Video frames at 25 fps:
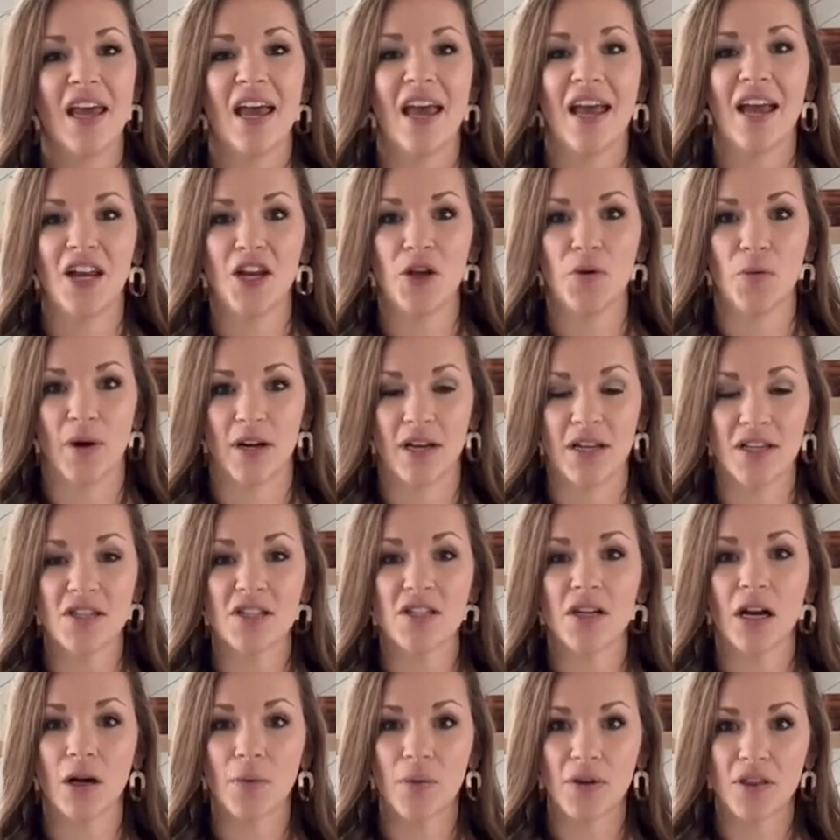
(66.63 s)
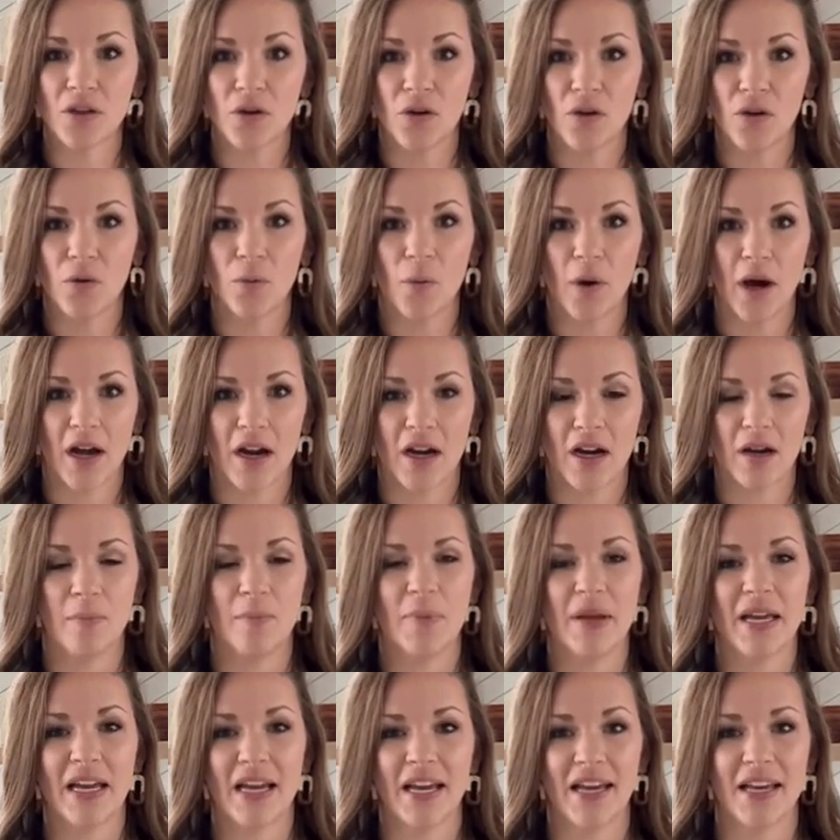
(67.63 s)
and you wanna start with cold water
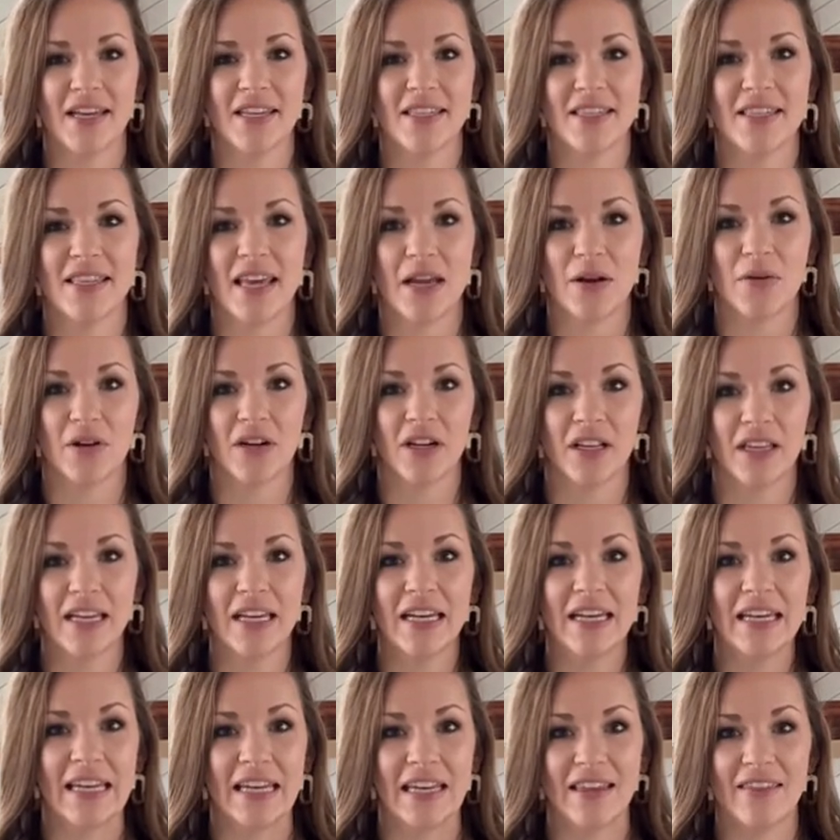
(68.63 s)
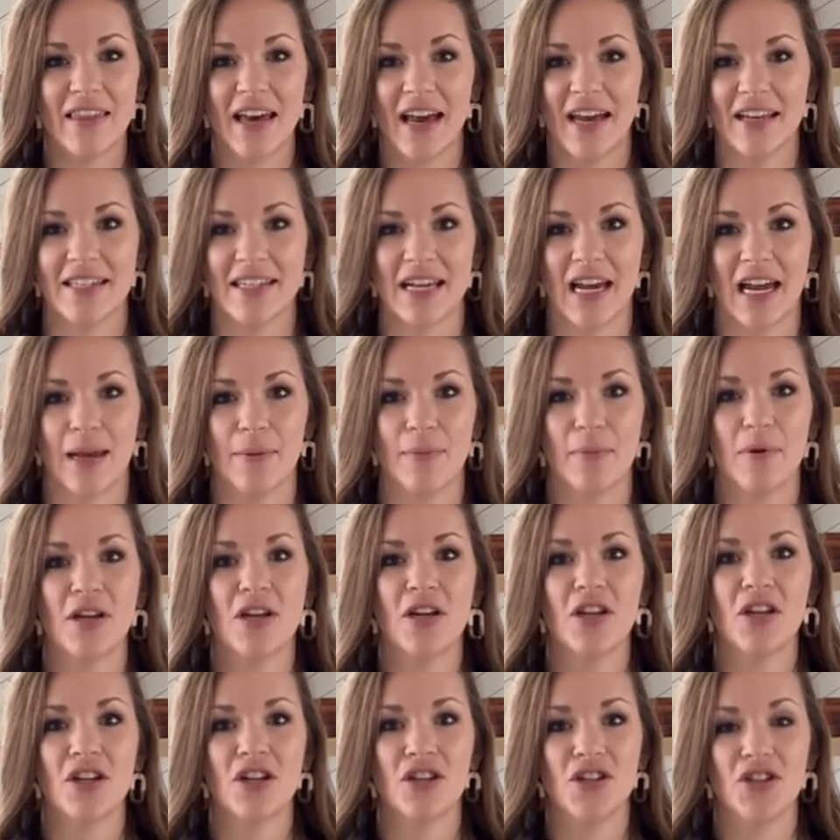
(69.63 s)
because they really need that time
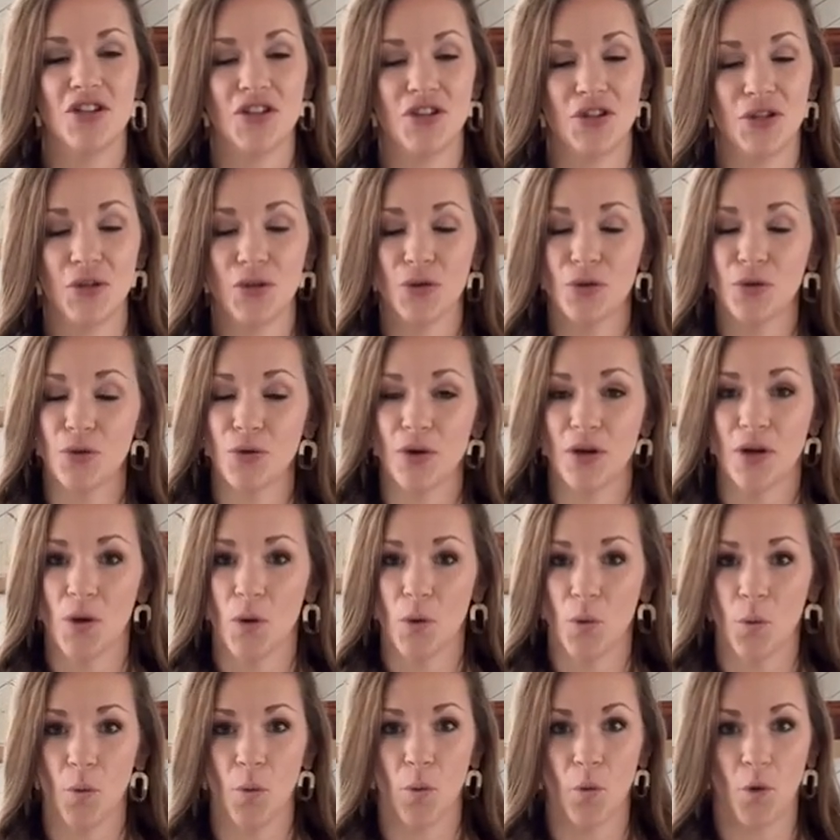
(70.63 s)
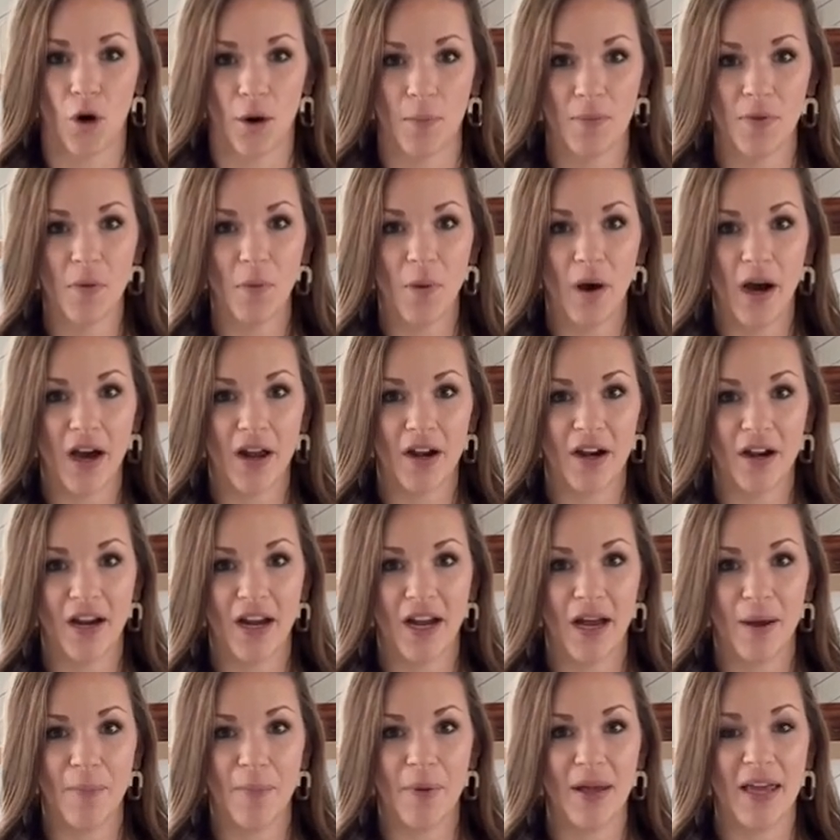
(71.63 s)
to warm the water
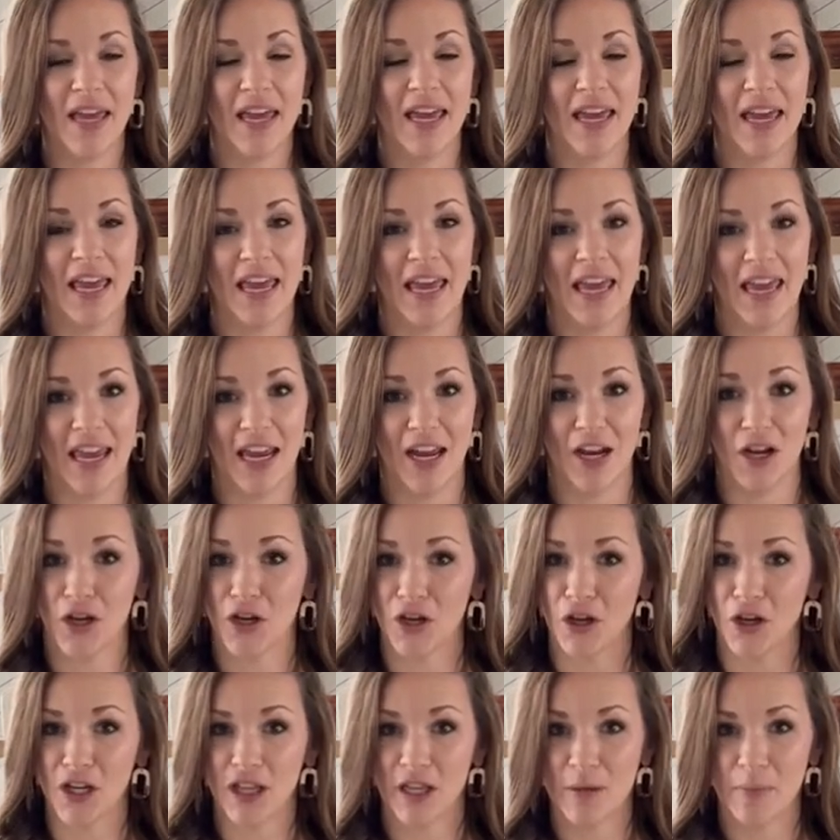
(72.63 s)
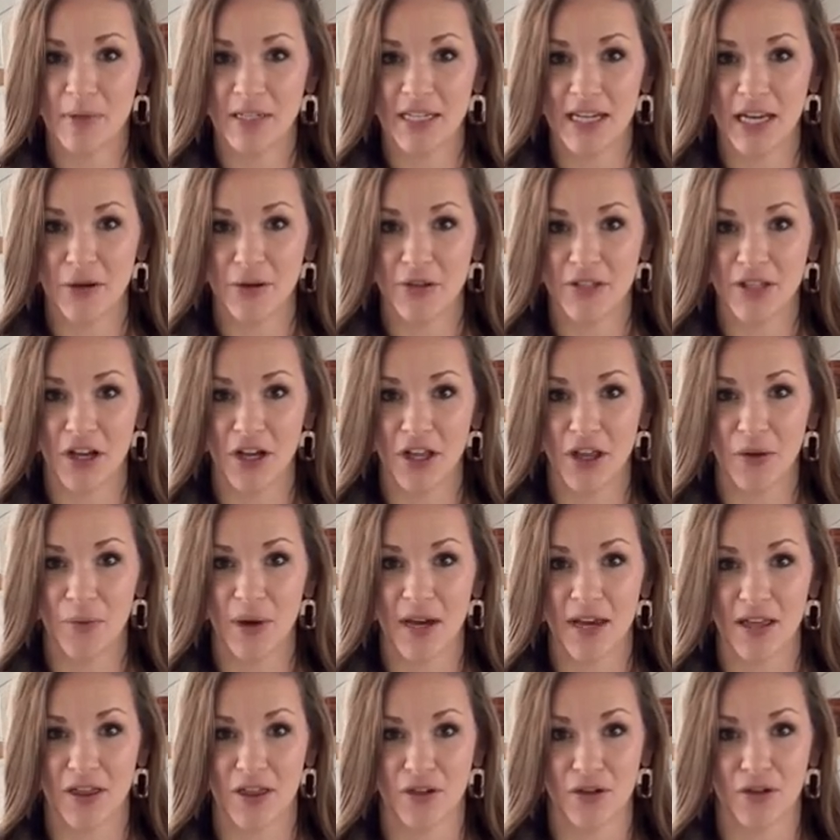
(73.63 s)
up and cook the potatoes all the
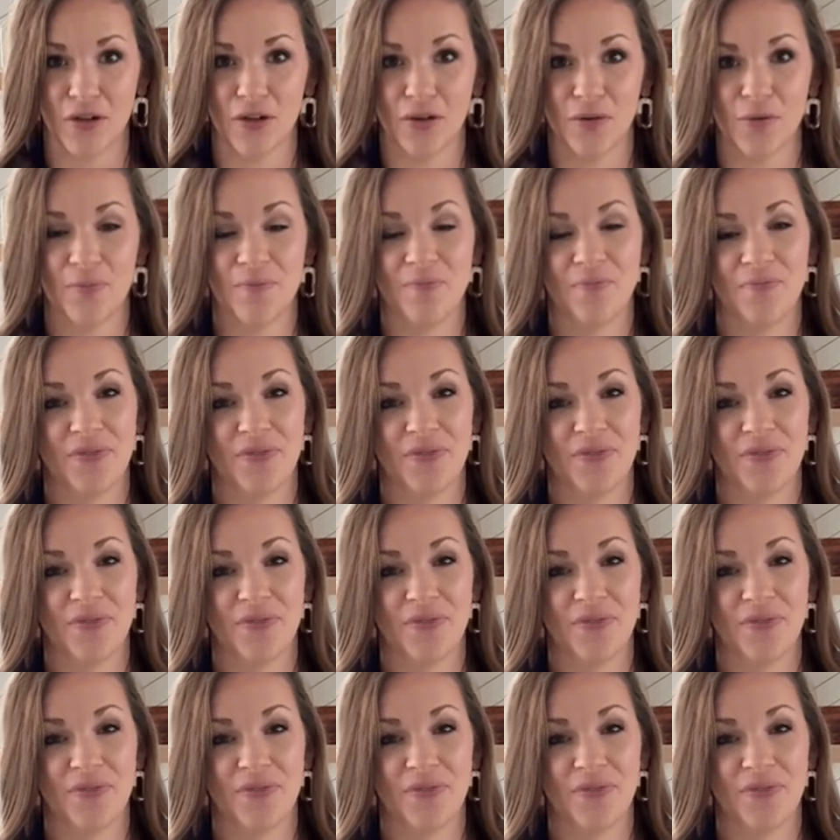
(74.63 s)
way through.